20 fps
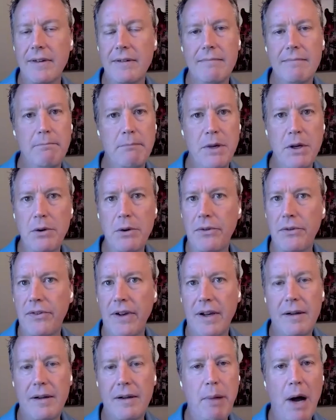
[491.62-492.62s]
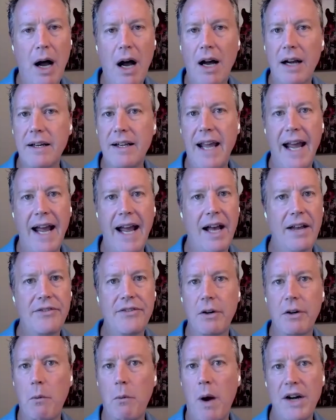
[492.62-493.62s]
music,
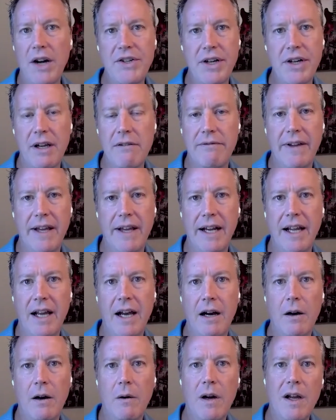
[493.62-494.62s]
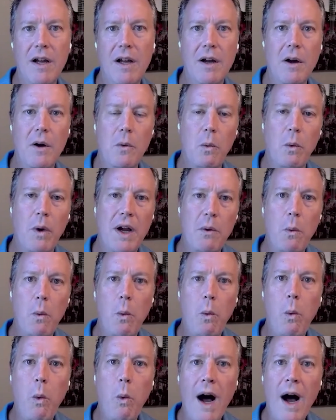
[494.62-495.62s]
podcast, you're watching a video,
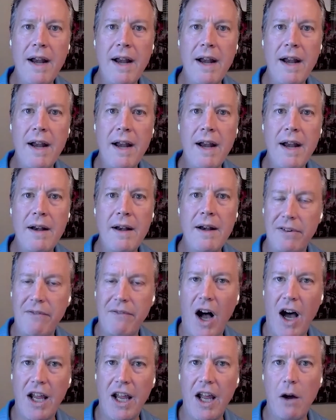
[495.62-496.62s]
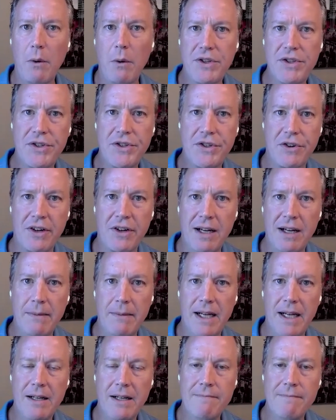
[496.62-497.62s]
when one piece of audio is
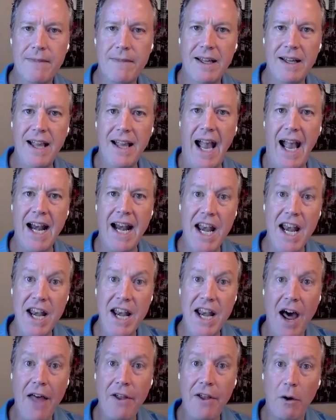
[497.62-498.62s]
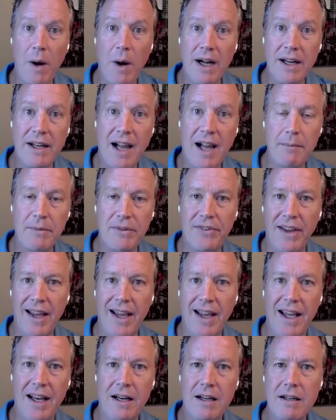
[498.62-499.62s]
streaming and another one comes
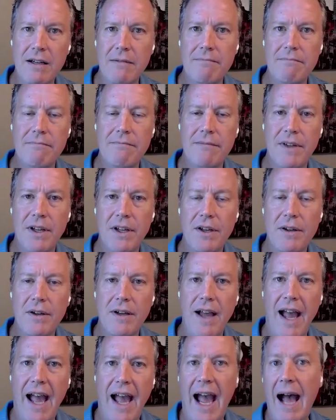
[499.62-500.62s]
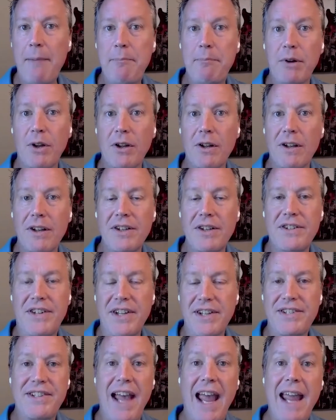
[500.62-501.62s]
in, Apple
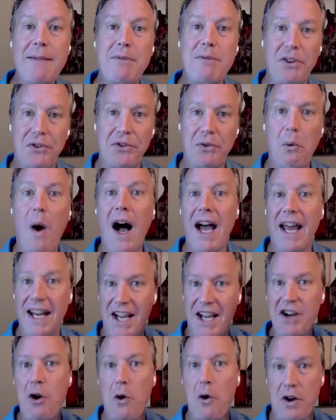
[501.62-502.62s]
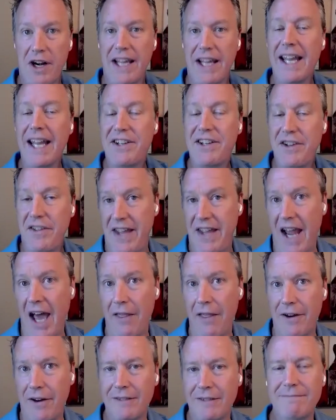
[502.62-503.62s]
disables one in order to get to the
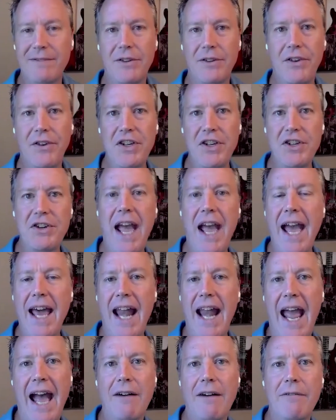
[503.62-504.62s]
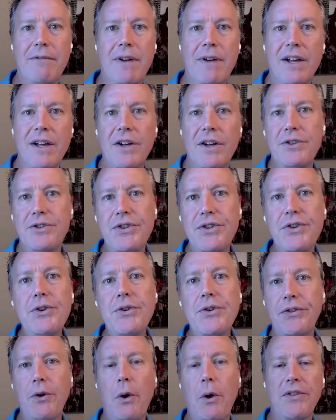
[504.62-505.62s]
other. So you can't have
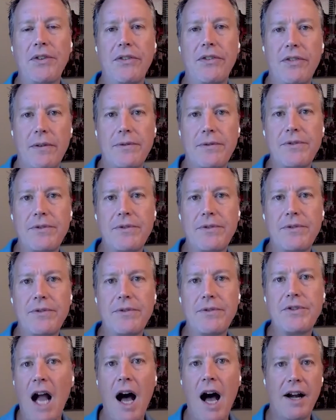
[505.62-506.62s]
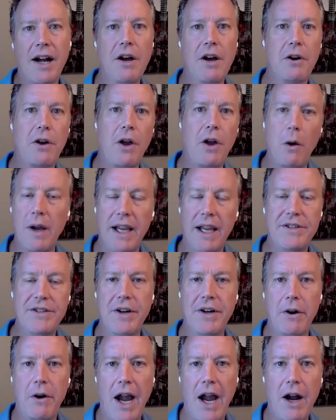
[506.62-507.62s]
two sources of streaming audio going into
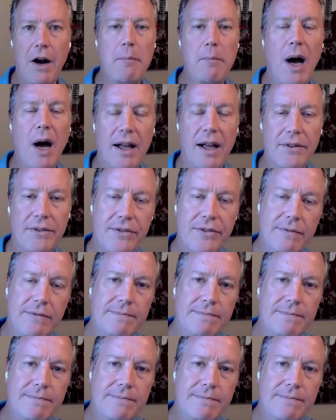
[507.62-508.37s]
your AirPods.